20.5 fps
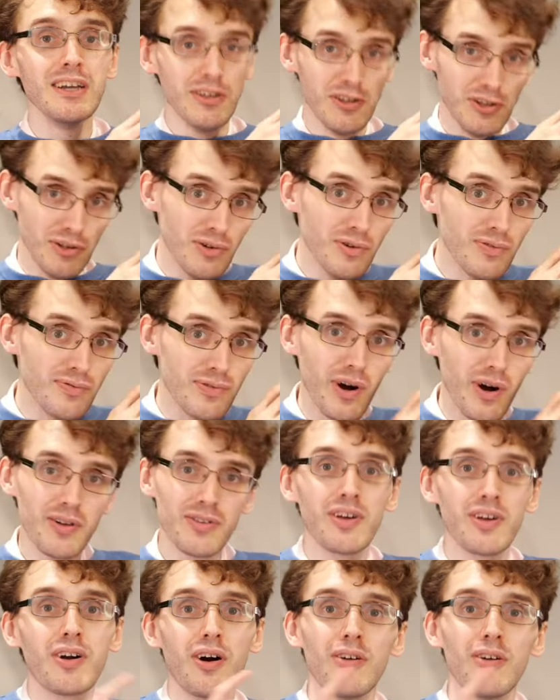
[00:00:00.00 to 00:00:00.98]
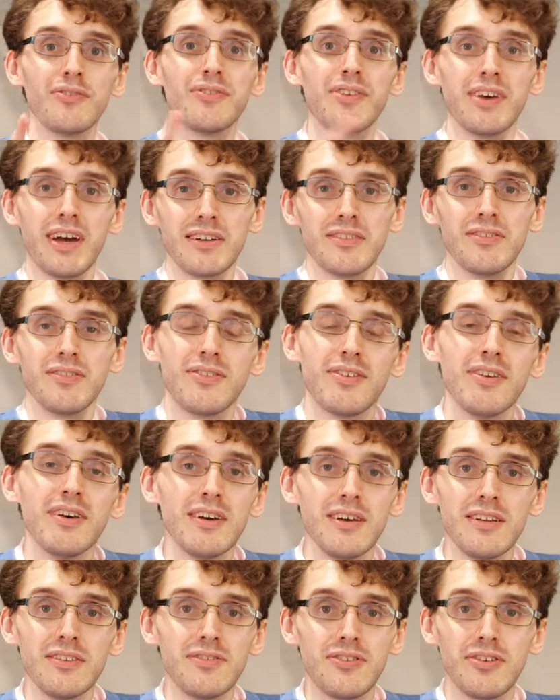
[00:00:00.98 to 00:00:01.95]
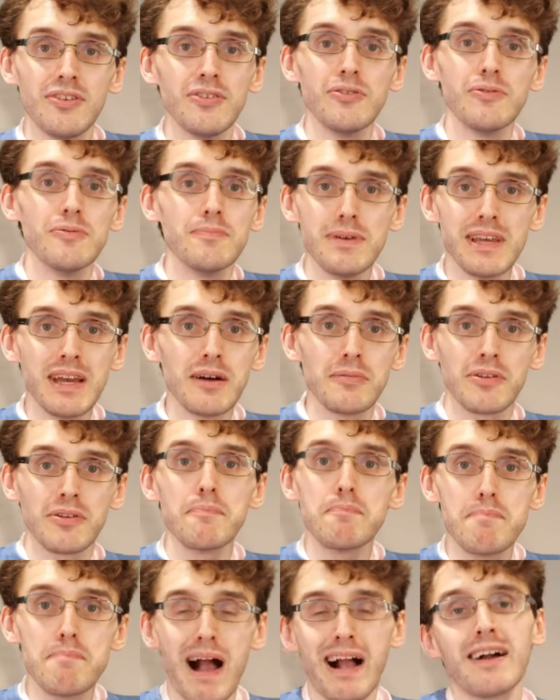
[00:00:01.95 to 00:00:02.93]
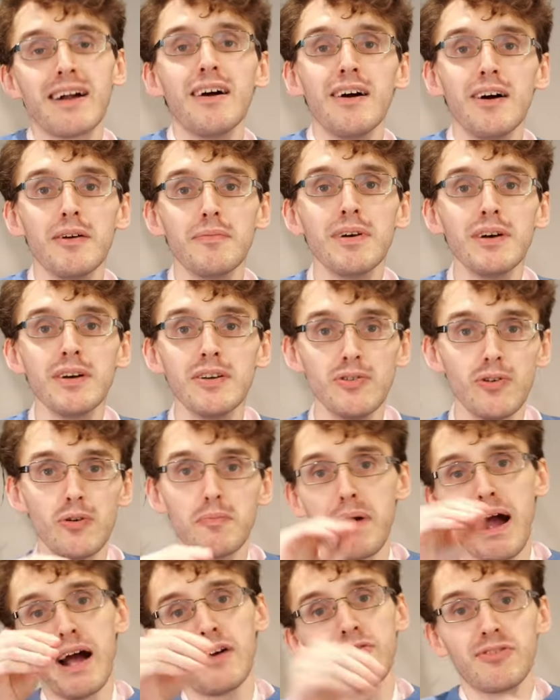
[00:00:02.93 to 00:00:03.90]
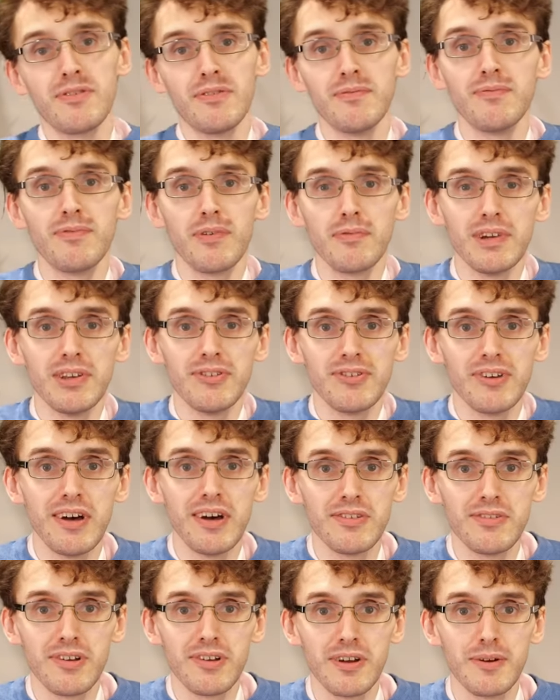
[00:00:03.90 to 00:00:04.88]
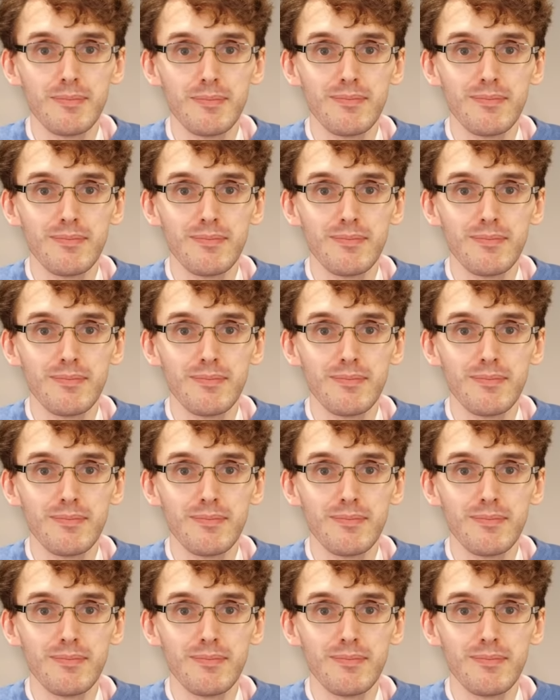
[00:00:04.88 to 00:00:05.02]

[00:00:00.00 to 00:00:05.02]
you've got the content to be able to back up your passion for research.